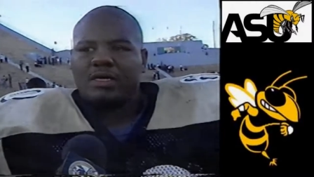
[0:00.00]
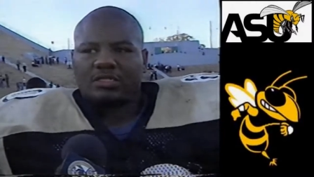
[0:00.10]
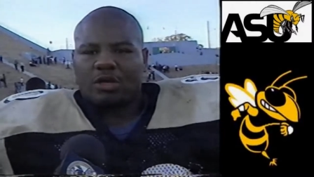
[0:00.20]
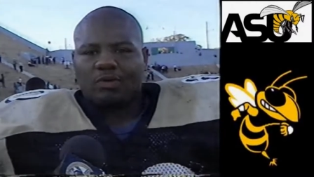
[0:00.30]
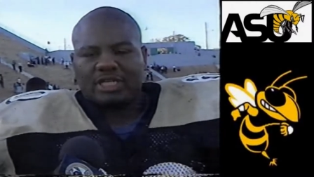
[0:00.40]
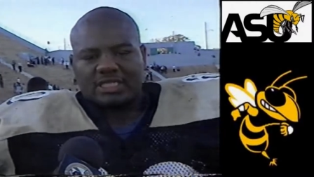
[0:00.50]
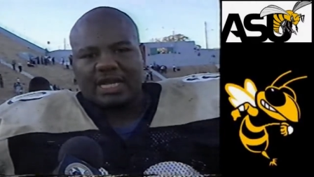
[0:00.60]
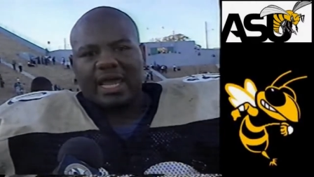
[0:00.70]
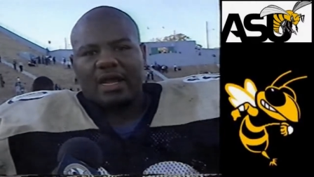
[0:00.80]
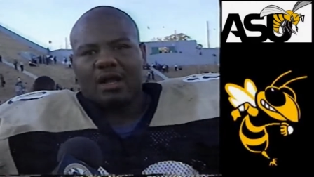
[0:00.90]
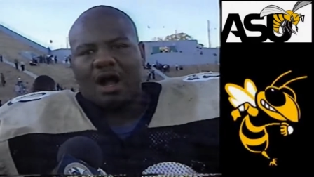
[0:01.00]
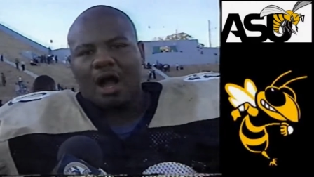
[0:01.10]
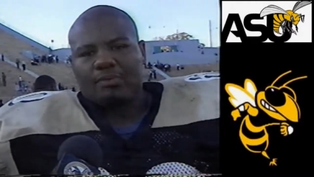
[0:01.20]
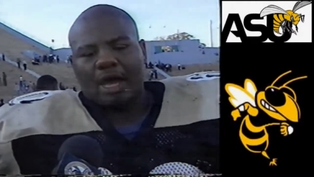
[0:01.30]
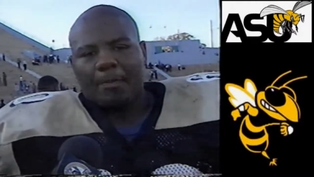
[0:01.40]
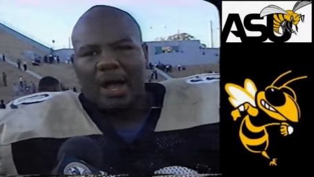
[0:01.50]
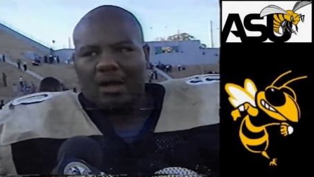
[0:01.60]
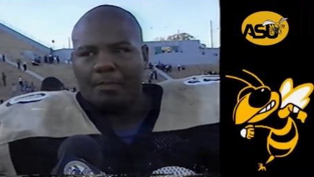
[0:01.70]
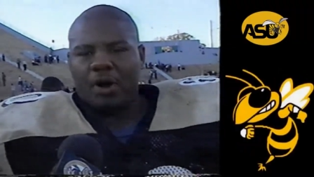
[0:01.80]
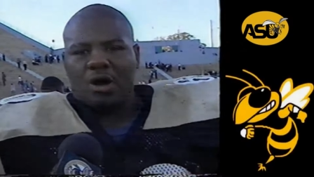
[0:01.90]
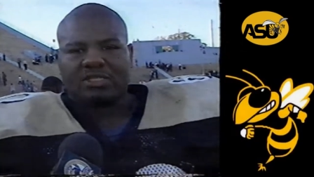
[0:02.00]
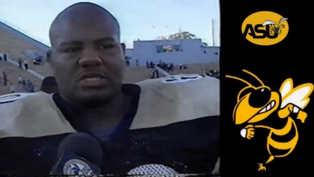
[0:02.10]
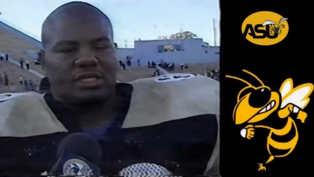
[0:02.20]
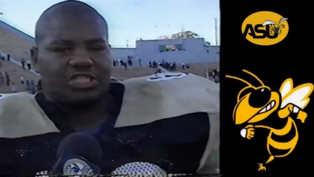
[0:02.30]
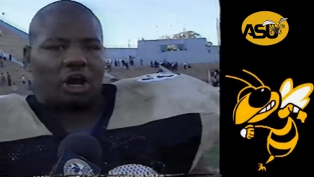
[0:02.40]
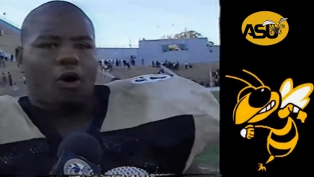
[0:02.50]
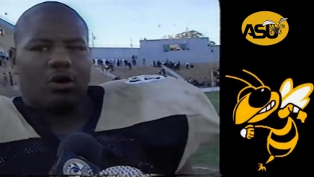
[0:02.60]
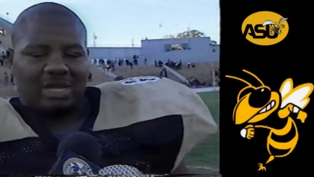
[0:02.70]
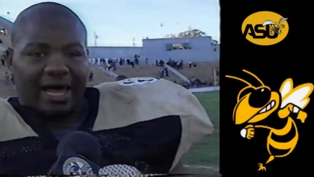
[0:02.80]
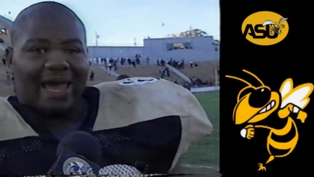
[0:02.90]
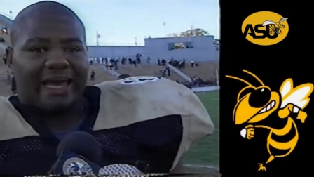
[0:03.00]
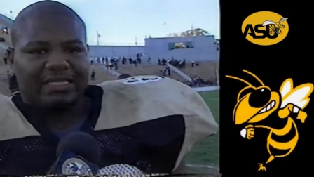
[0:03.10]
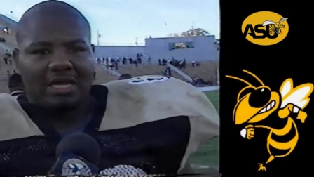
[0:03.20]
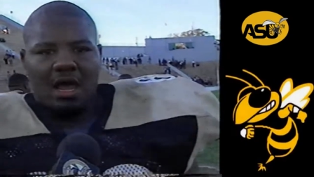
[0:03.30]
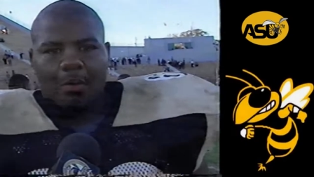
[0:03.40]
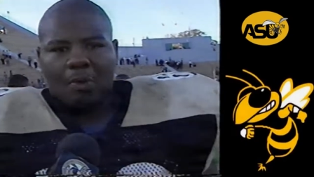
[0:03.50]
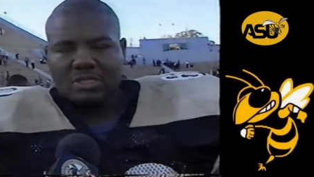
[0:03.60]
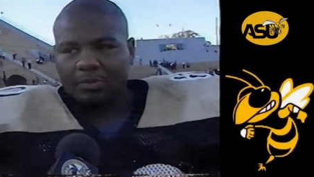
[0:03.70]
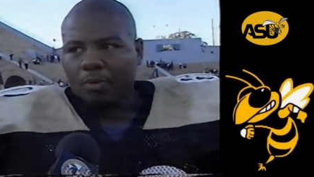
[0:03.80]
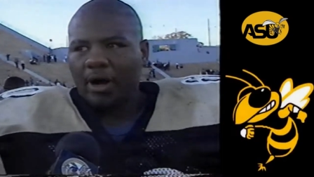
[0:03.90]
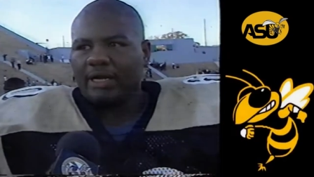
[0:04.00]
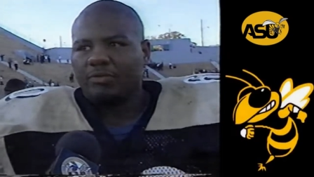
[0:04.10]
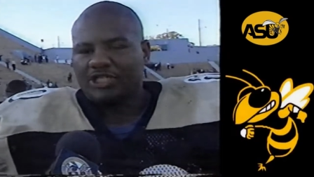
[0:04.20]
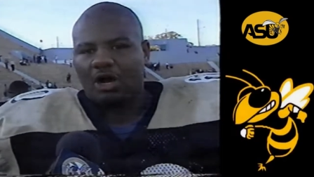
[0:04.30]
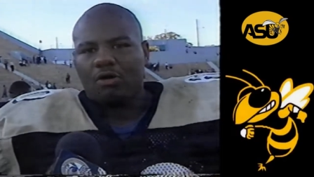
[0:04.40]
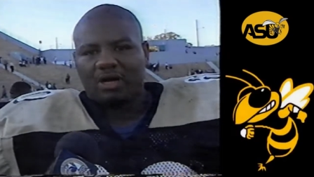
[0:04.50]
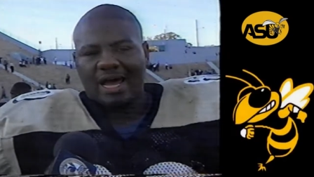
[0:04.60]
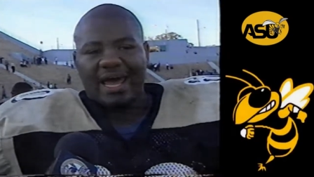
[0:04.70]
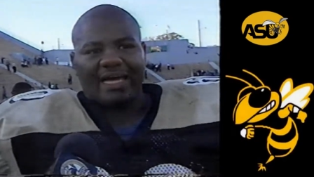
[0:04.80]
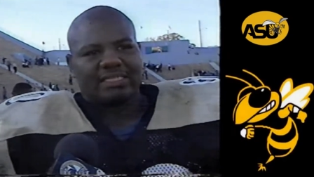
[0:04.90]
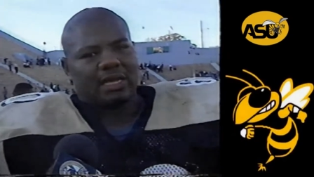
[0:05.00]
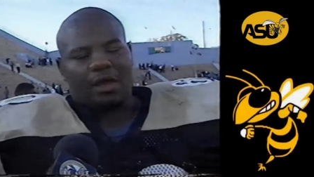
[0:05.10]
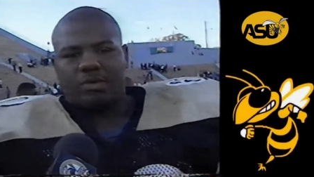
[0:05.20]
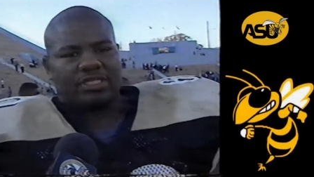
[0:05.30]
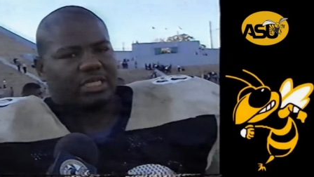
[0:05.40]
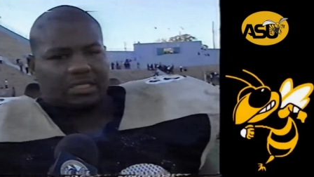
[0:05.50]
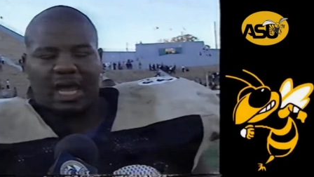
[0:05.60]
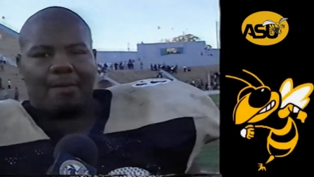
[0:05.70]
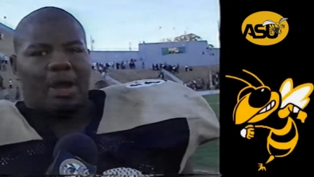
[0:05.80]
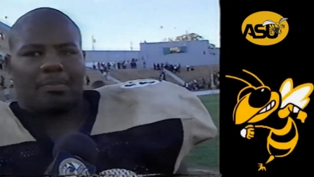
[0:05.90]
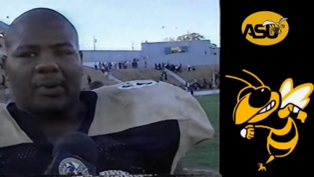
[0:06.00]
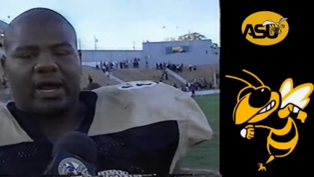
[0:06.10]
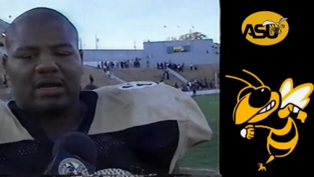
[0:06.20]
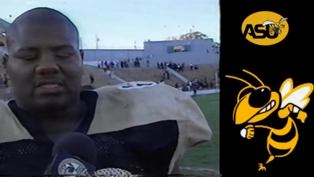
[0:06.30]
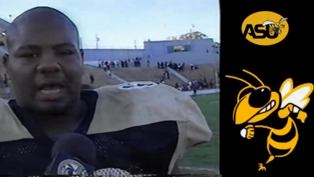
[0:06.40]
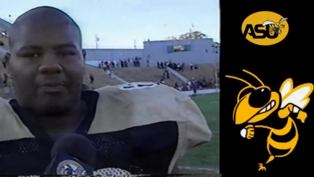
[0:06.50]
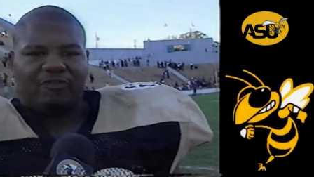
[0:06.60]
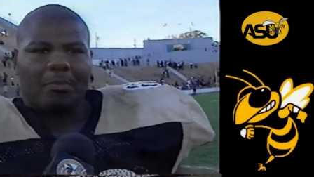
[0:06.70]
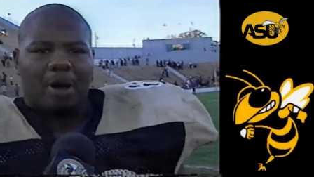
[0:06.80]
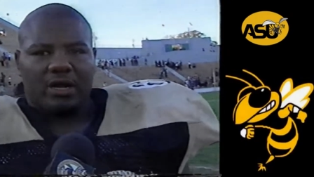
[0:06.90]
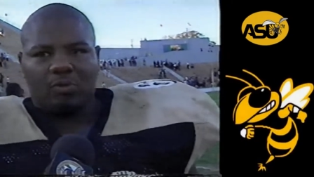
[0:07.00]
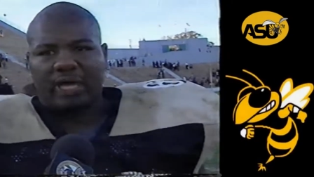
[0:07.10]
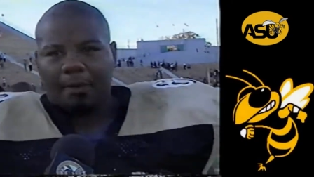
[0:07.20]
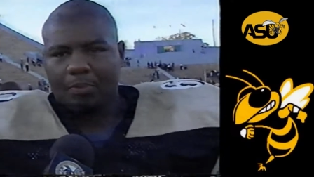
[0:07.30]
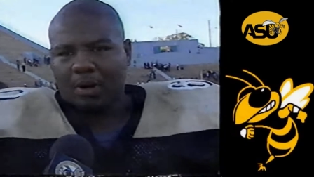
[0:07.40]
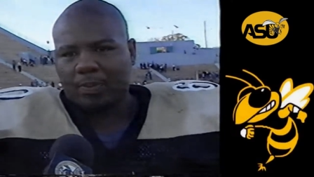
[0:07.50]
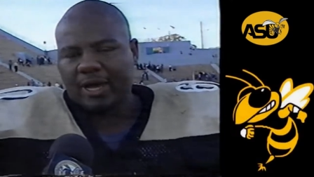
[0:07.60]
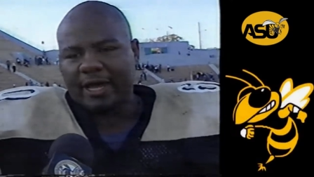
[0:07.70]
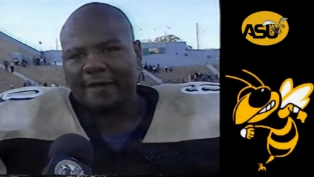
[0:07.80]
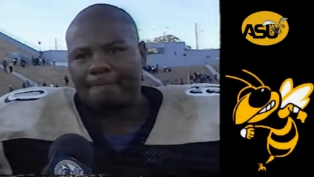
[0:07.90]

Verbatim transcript: So we just stayed calm, kept our composure, showed class. Most importantly, we showed class, and we just came out and played the type of football that we're capable of playing.